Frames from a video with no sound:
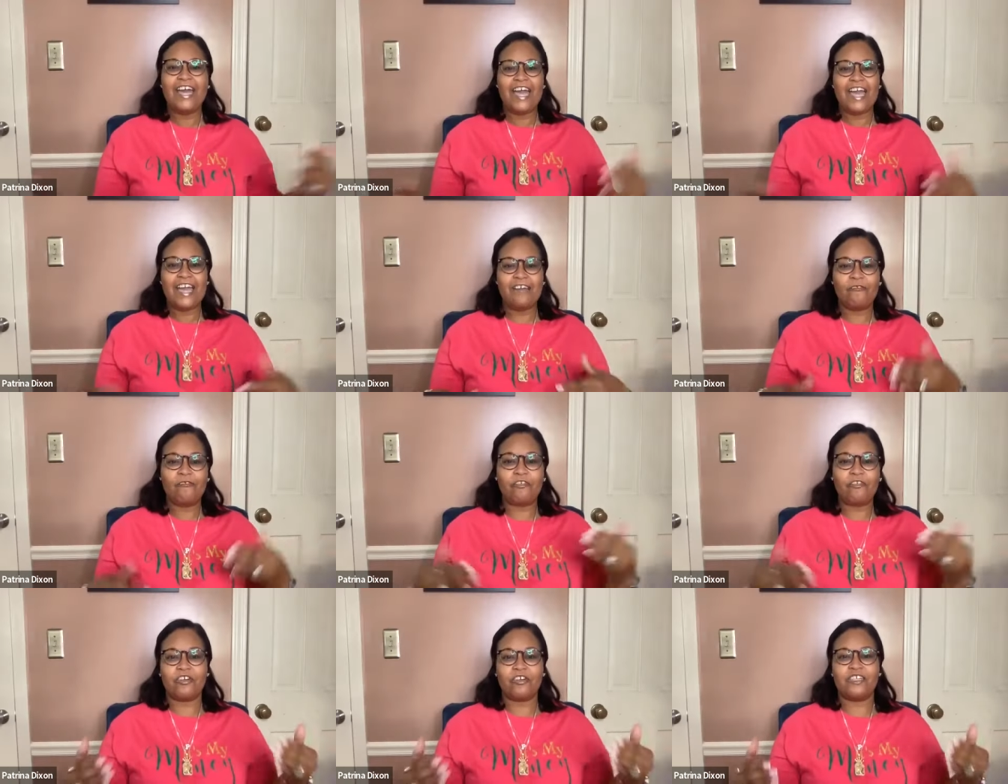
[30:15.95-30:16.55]

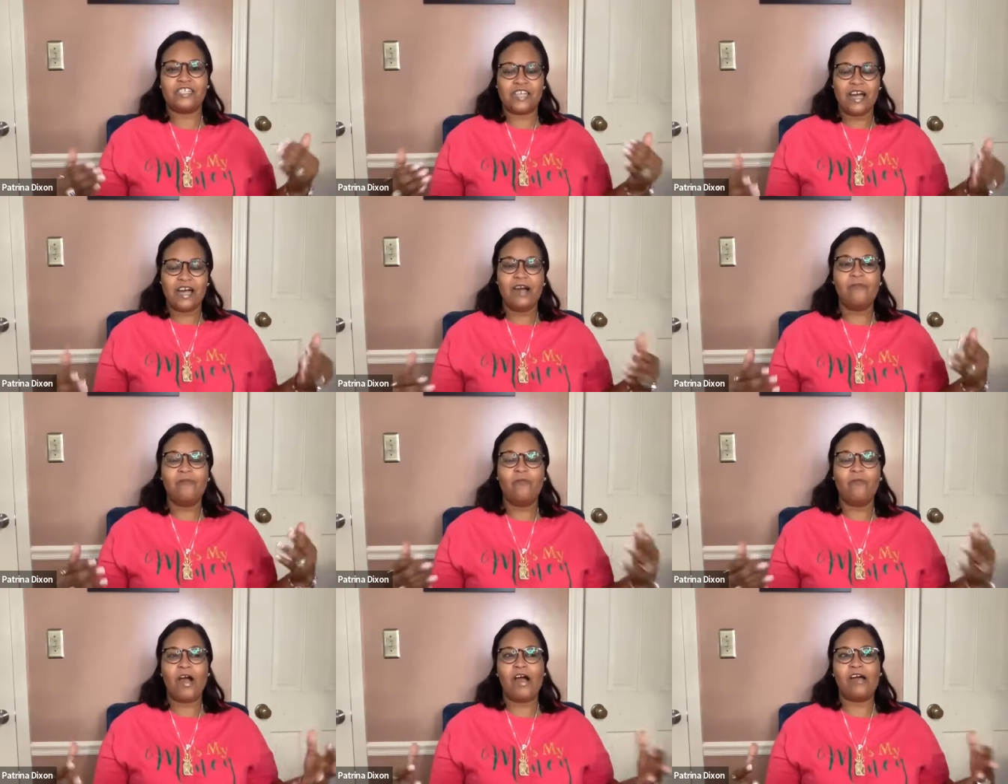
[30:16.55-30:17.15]
And for
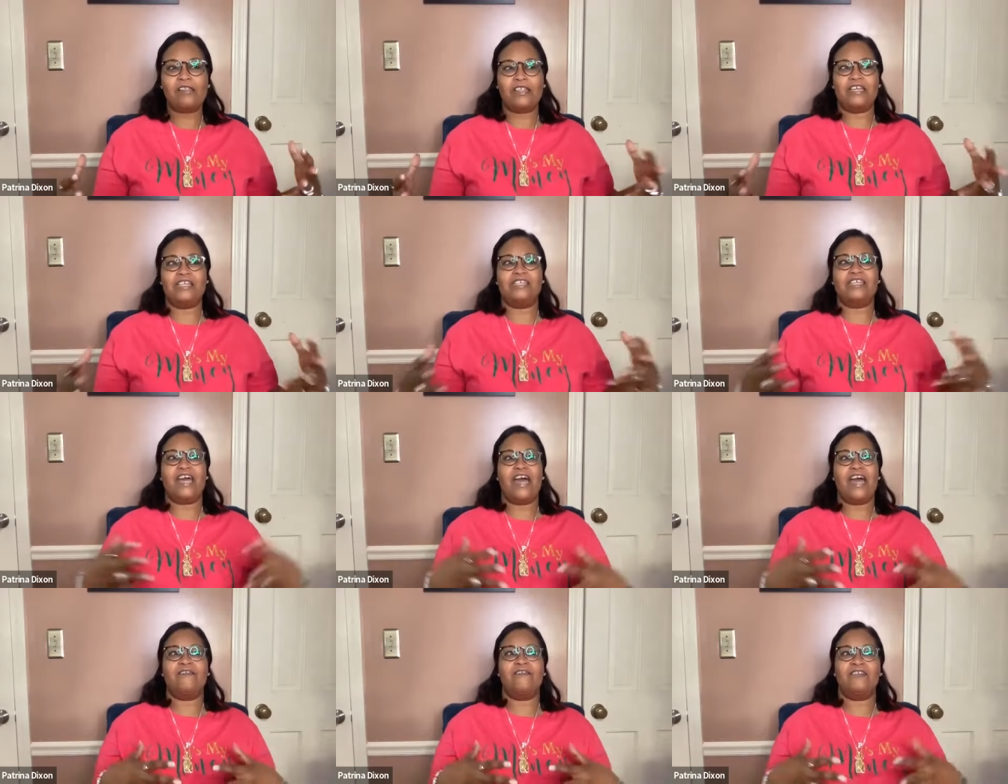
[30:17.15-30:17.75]
some, wealth is
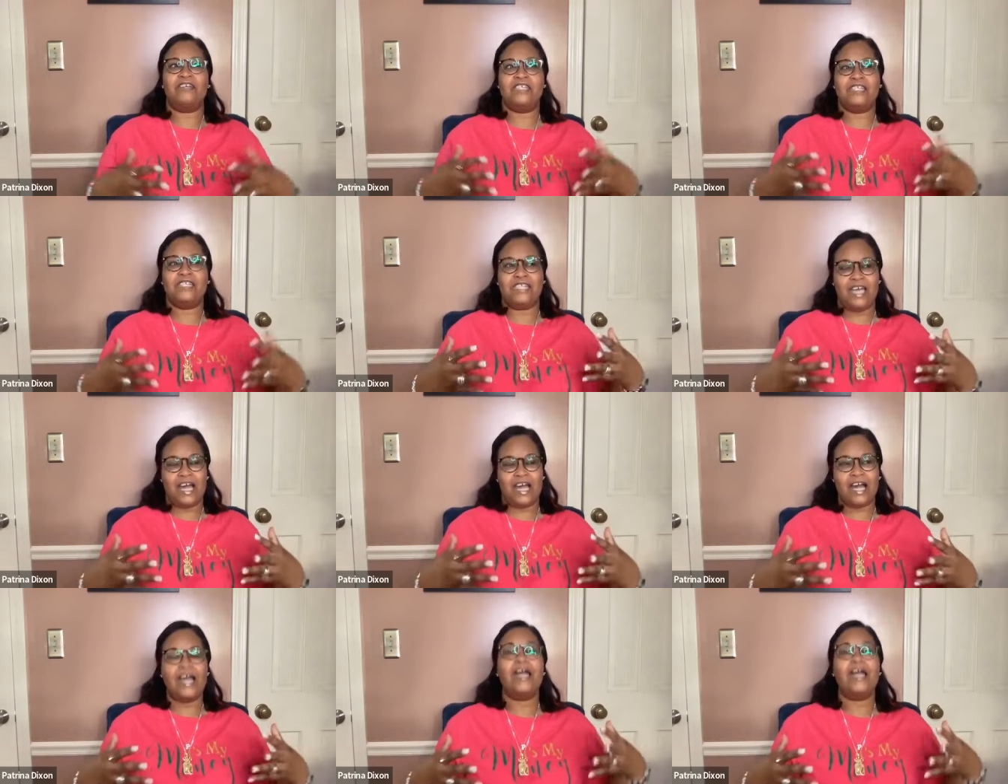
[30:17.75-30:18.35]
having
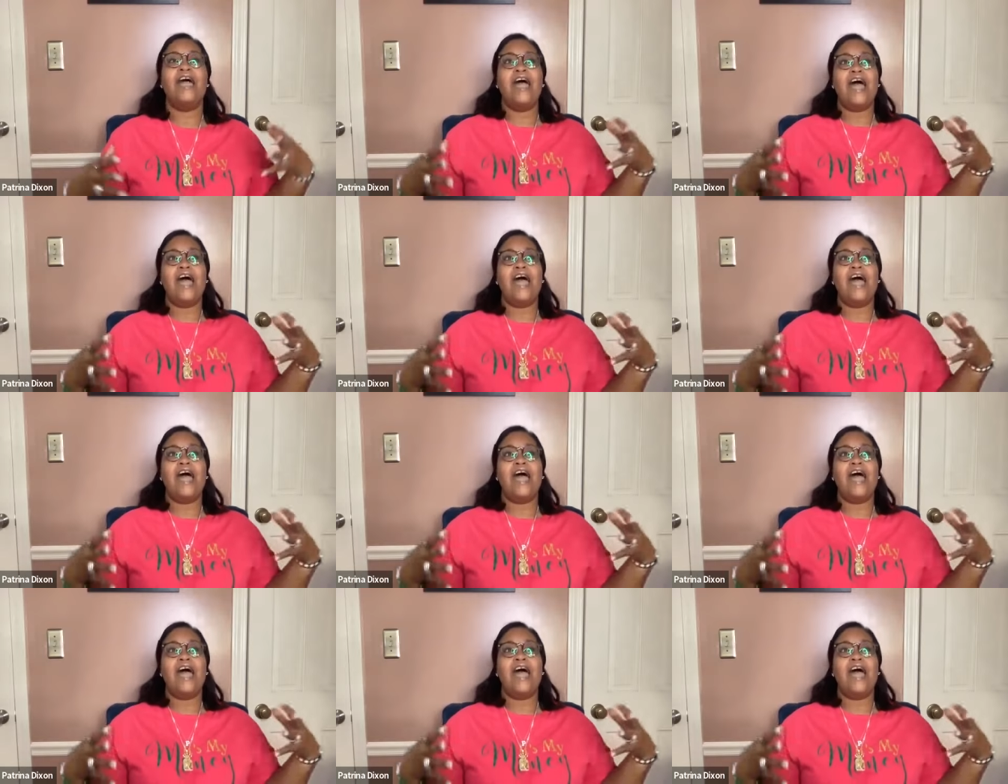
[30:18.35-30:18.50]
time,